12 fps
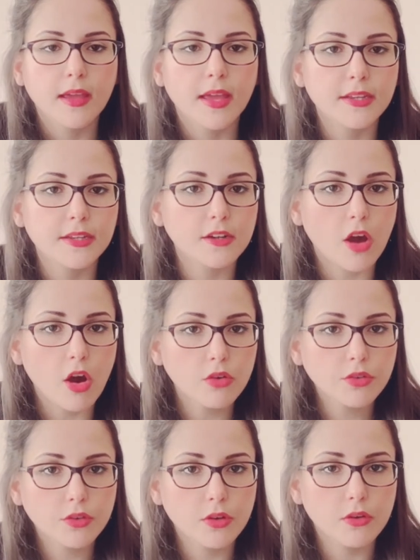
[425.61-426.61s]
And it
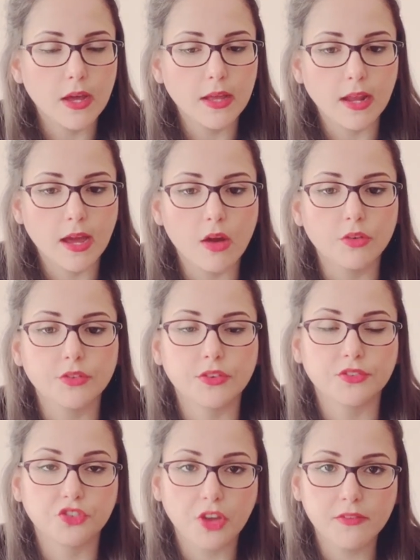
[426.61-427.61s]
also allows
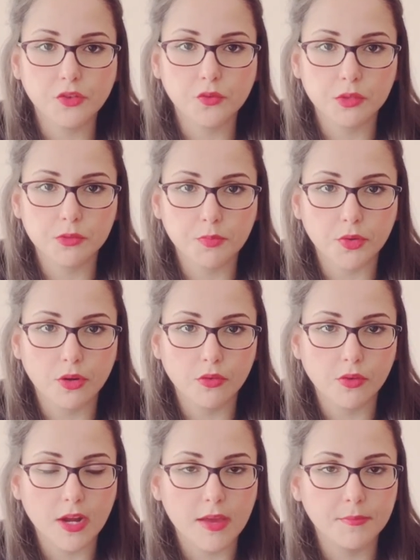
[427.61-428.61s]
JavaScript
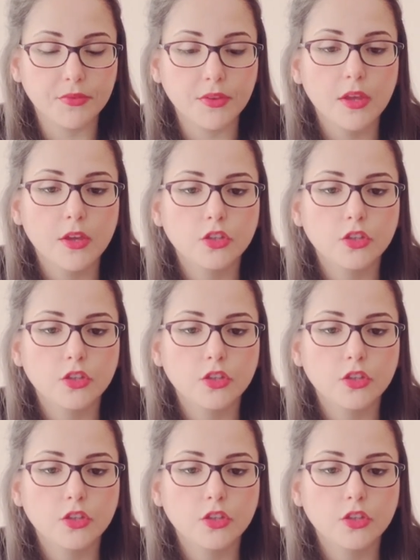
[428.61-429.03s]
programs